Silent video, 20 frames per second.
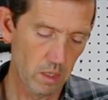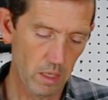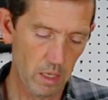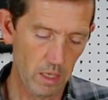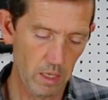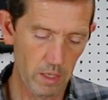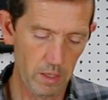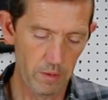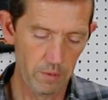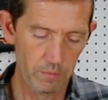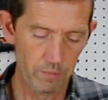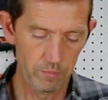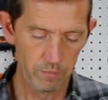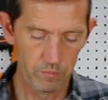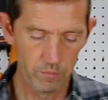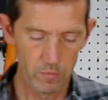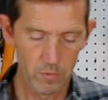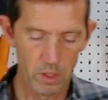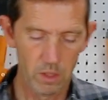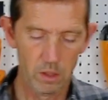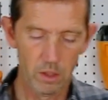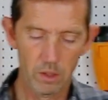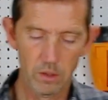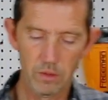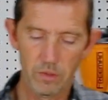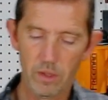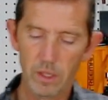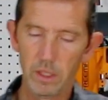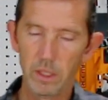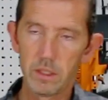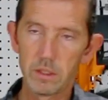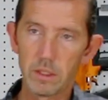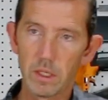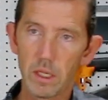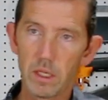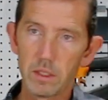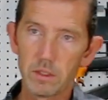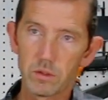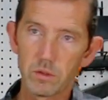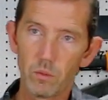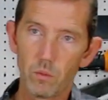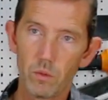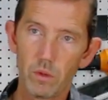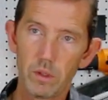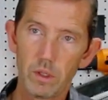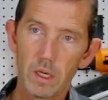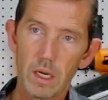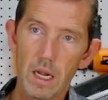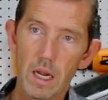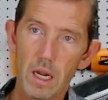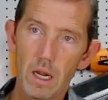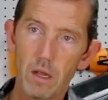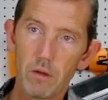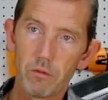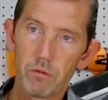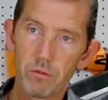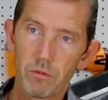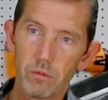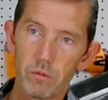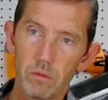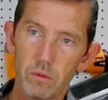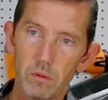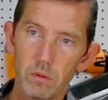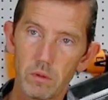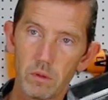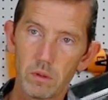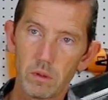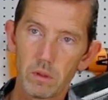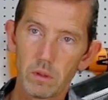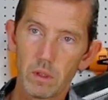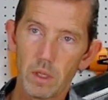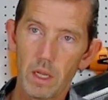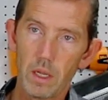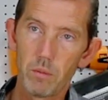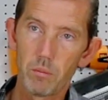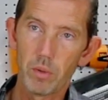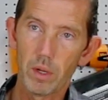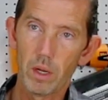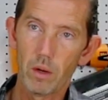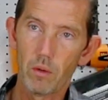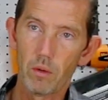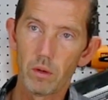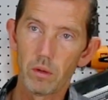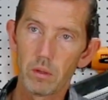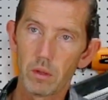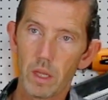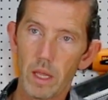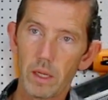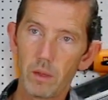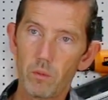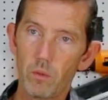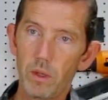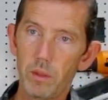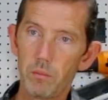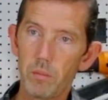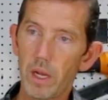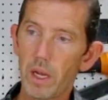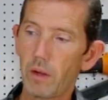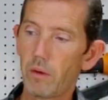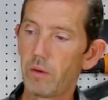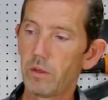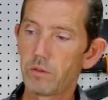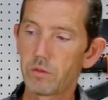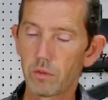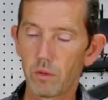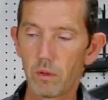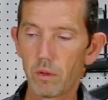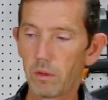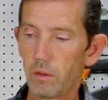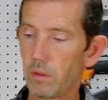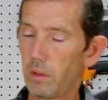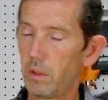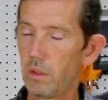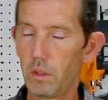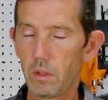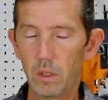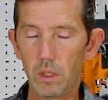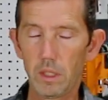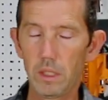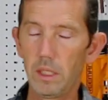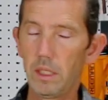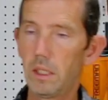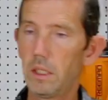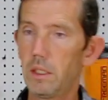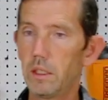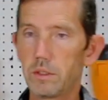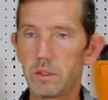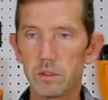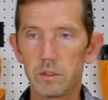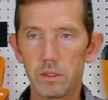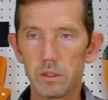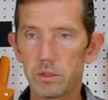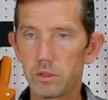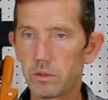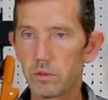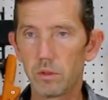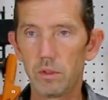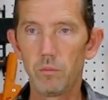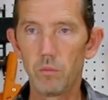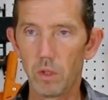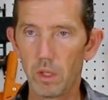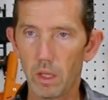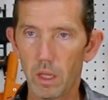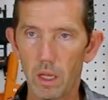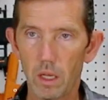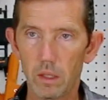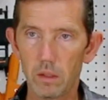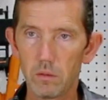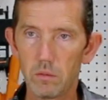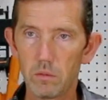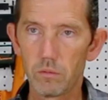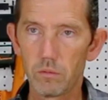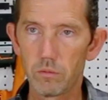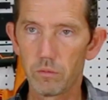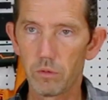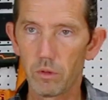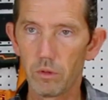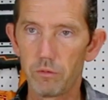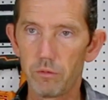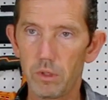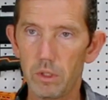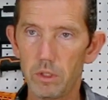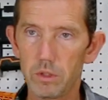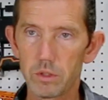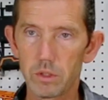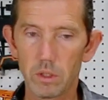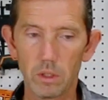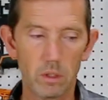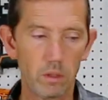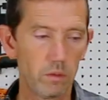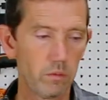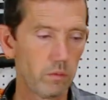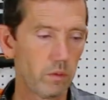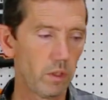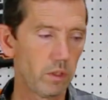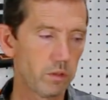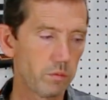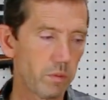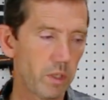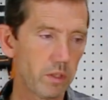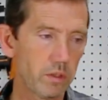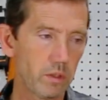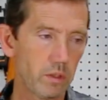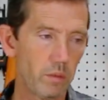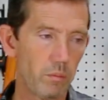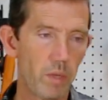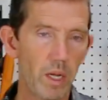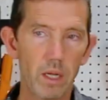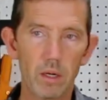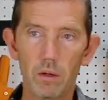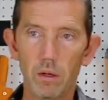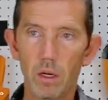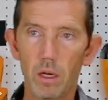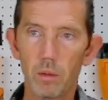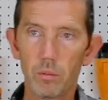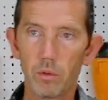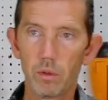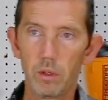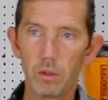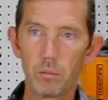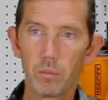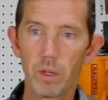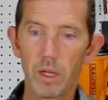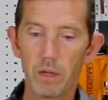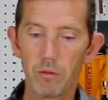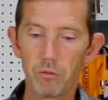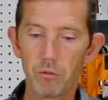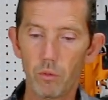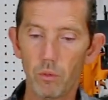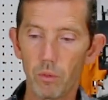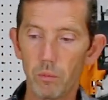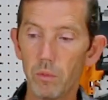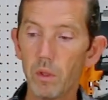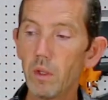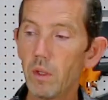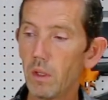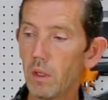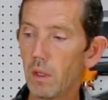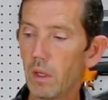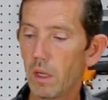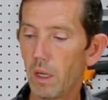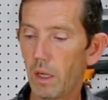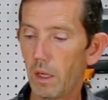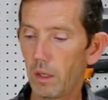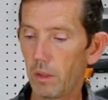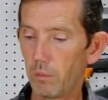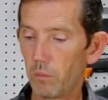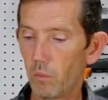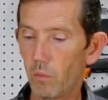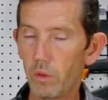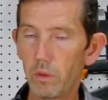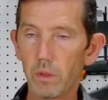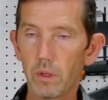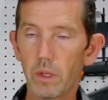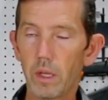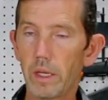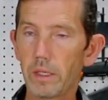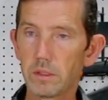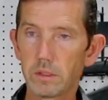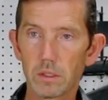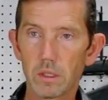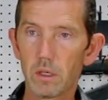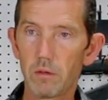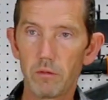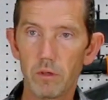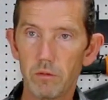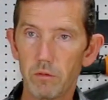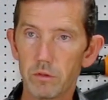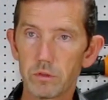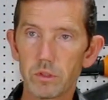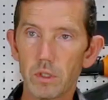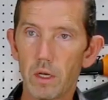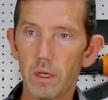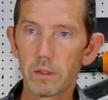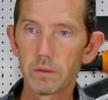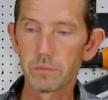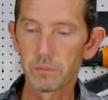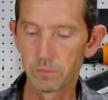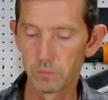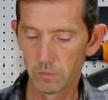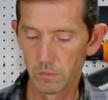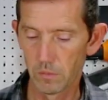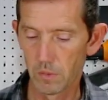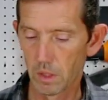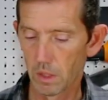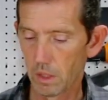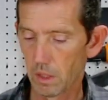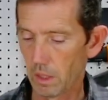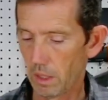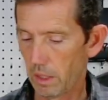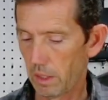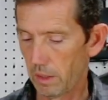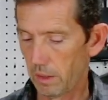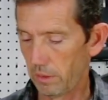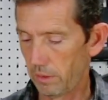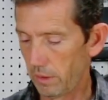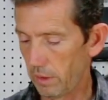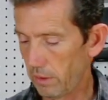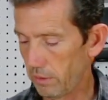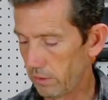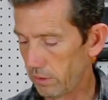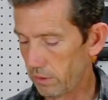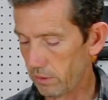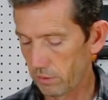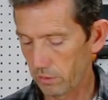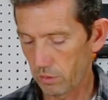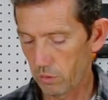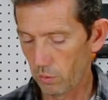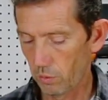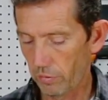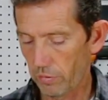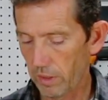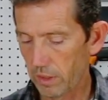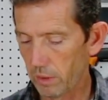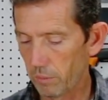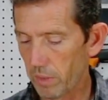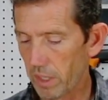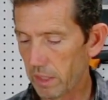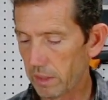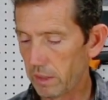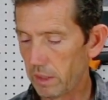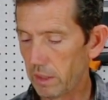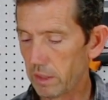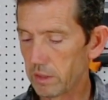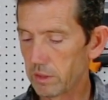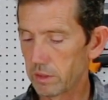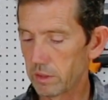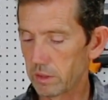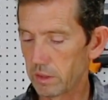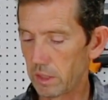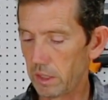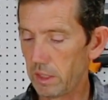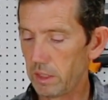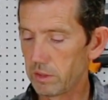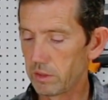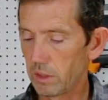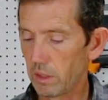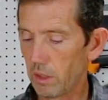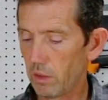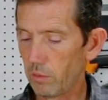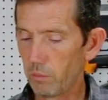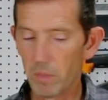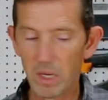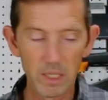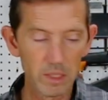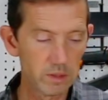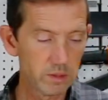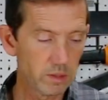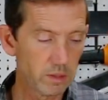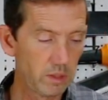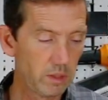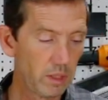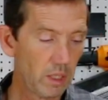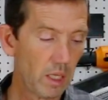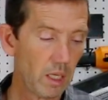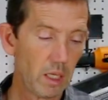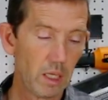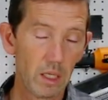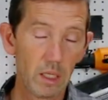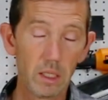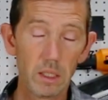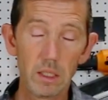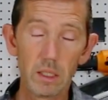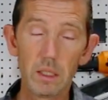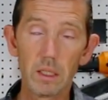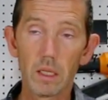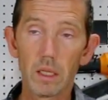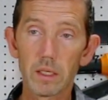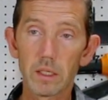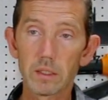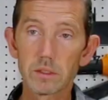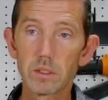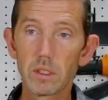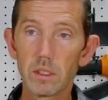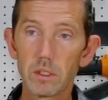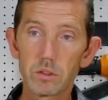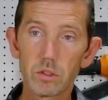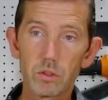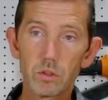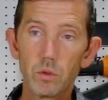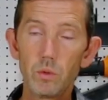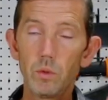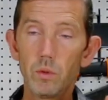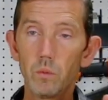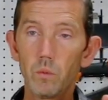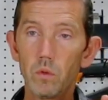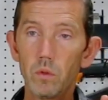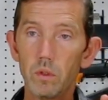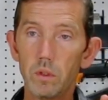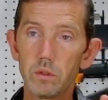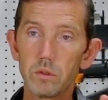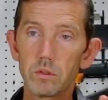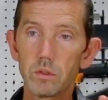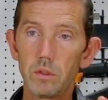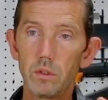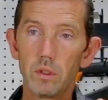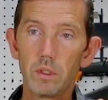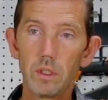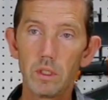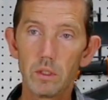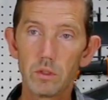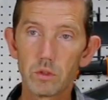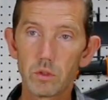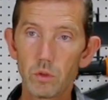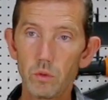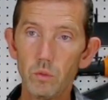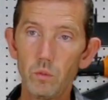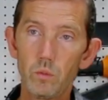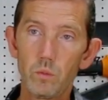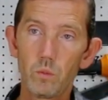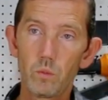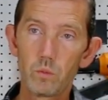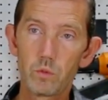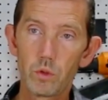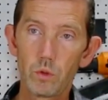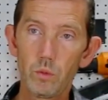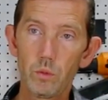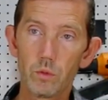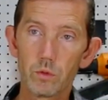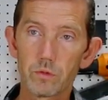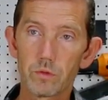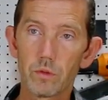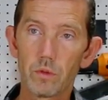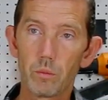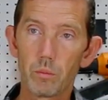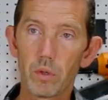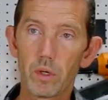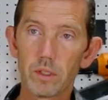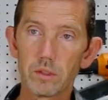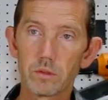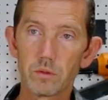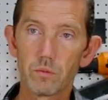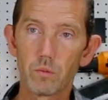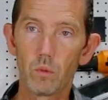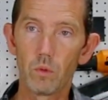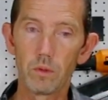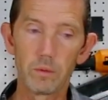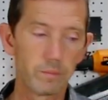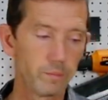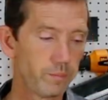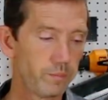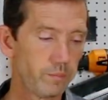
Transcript: The other thing is it has the 1.5 amp hour lightweight battery. So again, this is extremely light for a finish gun, especially a battery operated platform. One of the lightest that I've ever shot. The other cool thing about this is the easy load magazine. And again, like I said, it's a 2-in-1. So you're getting 2 tools for the price of 1.